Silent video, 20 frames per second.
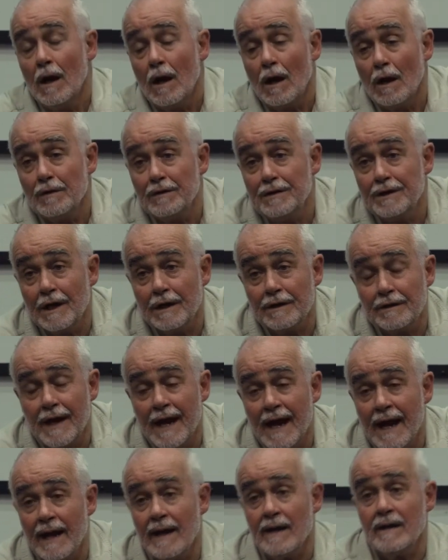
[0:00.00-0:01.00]
On the other
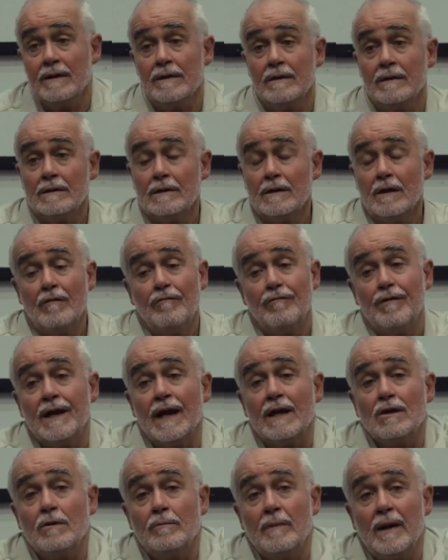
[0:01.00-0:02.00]
hand,
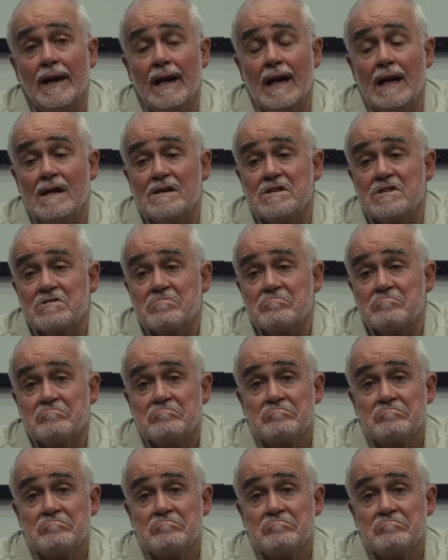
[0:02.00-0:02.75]
Fernando Meirelles,